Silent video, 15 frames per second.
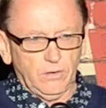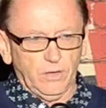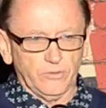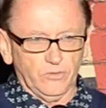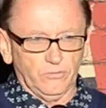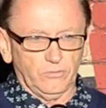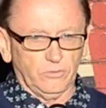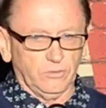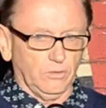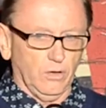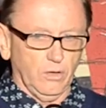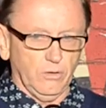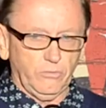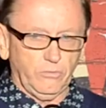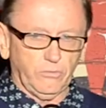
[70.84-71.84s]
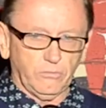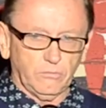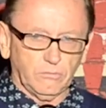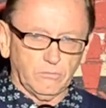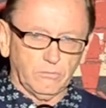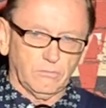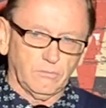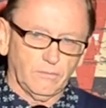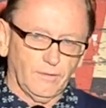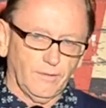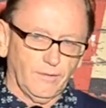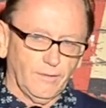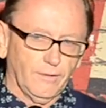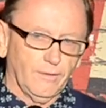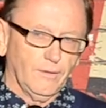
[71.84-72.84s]
I just, 'cause.
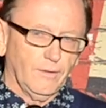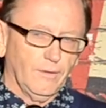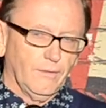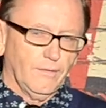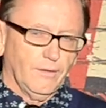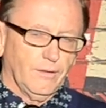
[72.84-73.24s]
But